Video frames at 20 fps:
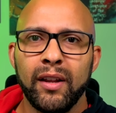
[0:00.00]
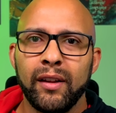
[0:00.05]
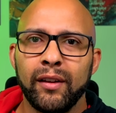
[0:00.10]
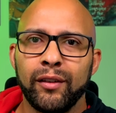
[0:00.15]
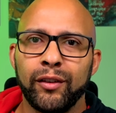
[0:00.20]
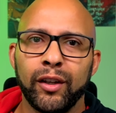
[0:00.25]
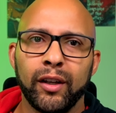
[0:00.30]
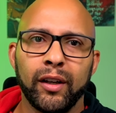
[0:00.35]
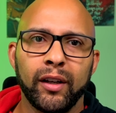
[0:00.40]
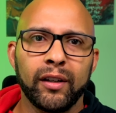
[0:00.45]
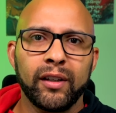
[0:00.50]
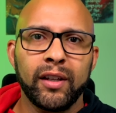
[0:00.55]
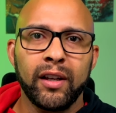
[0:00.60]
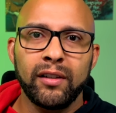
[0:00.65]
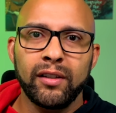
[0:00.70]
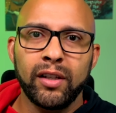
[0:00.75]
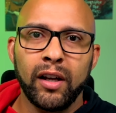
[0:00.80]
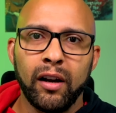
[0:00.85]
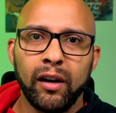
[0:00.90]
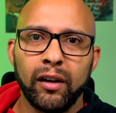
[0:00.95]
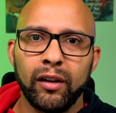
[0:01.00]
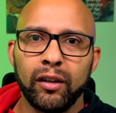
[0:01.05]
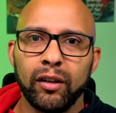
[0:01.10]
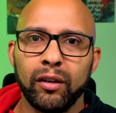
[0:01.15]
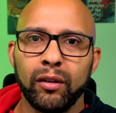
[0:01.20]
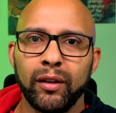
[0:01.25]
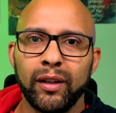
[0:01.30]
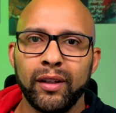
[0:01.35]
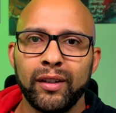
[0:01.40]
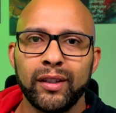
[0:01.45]
The
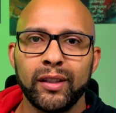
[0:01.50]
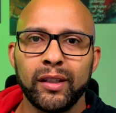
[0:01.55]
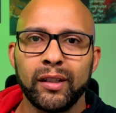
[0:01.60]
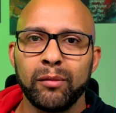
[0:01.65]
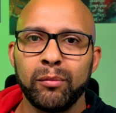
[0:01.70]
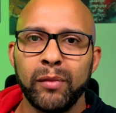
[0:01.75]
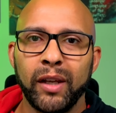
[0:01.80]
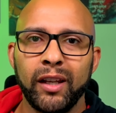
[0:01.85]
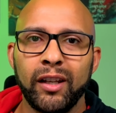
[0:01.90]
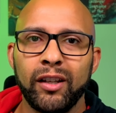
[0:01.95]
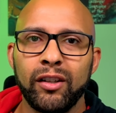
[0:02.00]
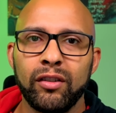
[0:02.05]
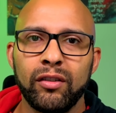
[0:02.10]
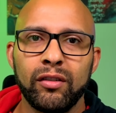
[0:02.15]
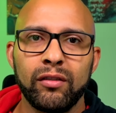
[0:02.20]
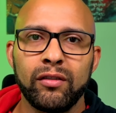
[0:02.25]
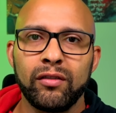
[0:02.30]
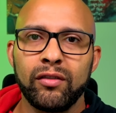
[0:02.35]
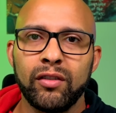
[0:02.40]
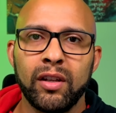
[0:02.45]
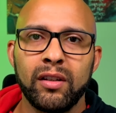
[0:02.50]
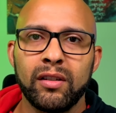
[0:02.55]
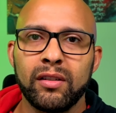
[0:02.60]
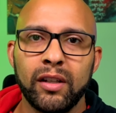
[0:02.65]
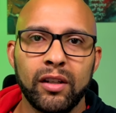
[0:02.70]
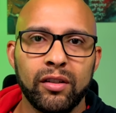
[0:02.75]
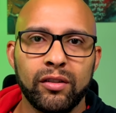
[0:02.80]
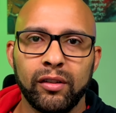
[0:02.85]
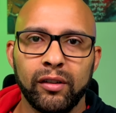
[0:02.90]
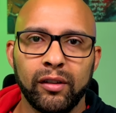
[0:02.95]
Kentaro and the main his
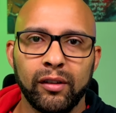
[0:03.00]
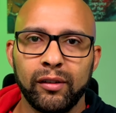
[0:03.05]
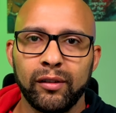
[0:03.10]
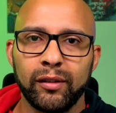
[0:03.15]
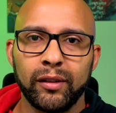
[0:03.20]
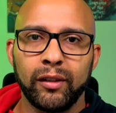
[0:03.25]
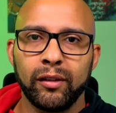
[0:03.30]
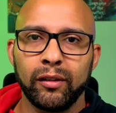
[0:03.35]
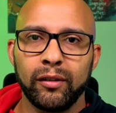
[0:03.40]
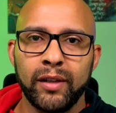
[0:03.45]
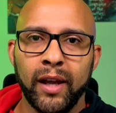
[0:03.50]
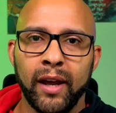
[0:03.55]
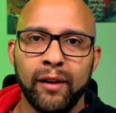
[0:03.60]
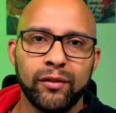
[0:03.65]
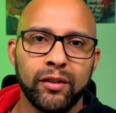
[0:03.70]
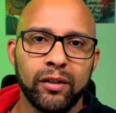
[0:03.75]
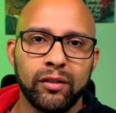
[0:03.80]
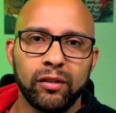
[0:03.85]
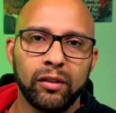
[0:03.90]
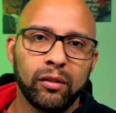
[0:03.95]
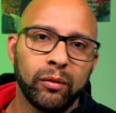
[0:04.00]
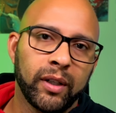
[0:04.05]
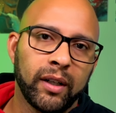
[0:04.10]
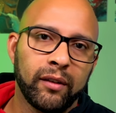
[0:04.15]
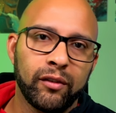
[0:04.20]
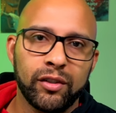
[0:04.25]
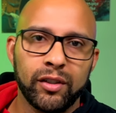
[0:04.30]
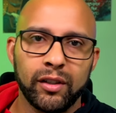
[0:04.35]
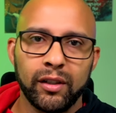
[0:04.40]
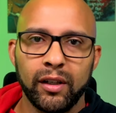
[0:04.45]
sister, you know, half sister or
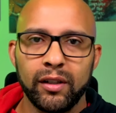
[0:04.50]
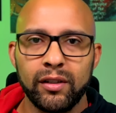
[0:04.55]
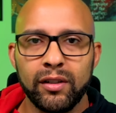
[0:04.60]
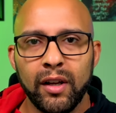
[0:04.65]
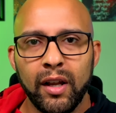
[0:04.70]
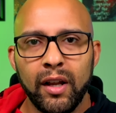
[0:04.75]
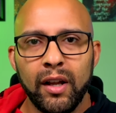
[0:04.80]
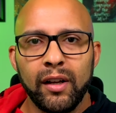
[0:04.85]
whatever she is.